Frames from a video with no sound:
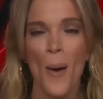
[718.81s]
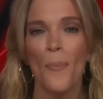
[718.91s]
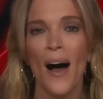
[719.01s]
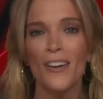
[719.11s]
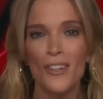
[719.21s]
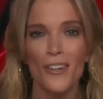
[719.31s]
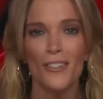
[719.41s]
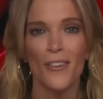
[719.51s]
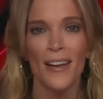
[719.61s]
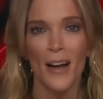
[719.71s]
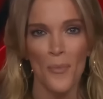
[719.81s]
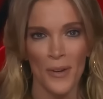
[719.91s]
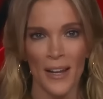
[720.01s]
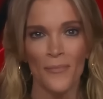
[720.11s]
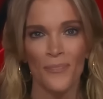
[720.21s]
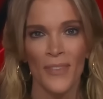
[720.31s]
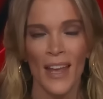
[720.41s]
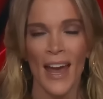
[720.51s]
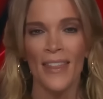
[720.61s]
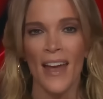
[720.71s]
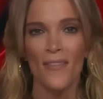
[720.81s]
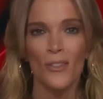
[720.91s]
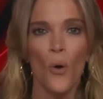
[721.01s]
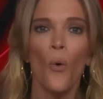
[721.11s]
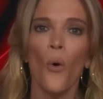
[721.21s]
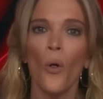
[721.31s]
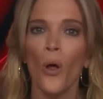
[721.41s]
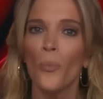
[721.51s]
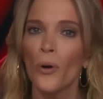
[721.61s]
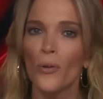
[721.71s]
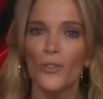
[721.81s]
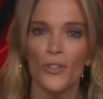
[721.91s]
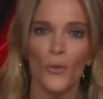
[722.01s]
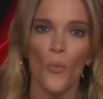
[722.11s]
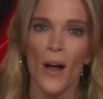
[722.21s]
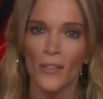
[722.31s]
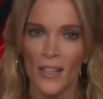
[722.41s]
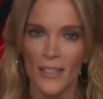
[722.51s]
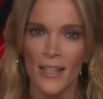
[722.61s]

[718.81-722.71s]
Bond Charge is a great company, and they have this whole approach to wellness